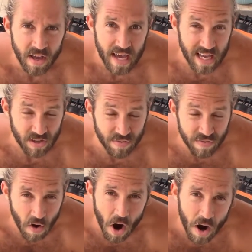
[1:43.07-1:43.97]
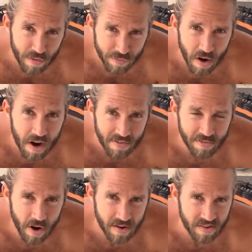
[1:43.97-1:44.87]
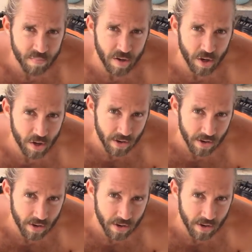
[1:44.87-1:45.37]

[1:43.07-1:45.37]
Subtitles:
is far, far, far superior,